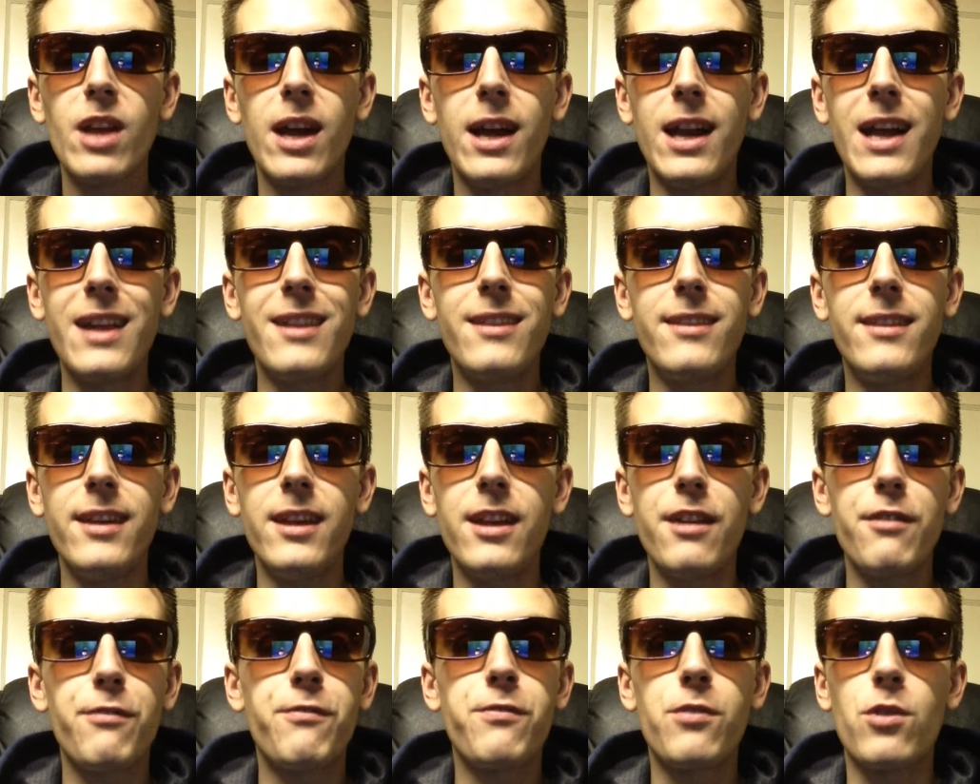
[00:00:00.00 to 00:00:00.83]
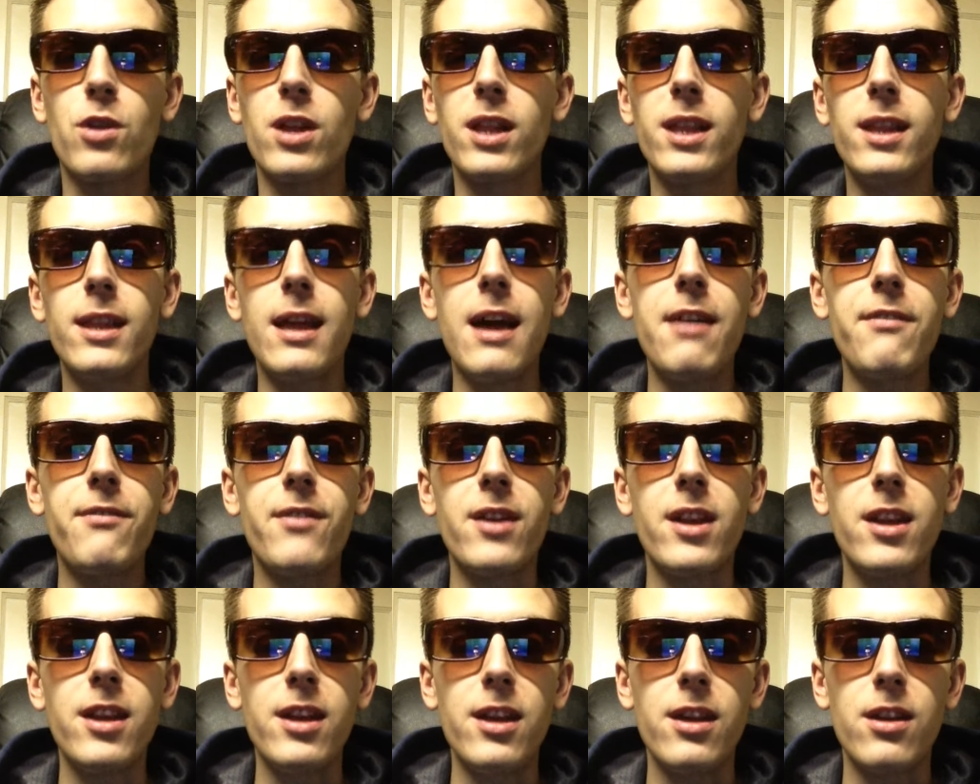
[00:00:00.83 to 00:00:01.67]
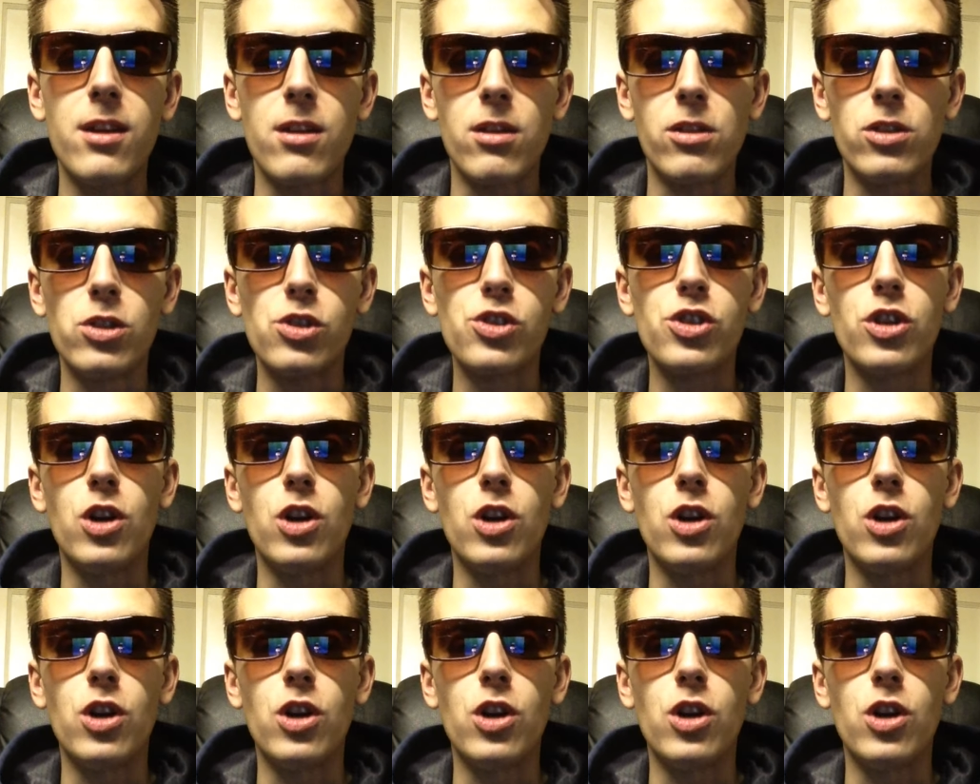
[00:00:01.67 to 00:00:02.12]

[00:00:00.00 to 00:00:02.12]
And I did it for 11 years,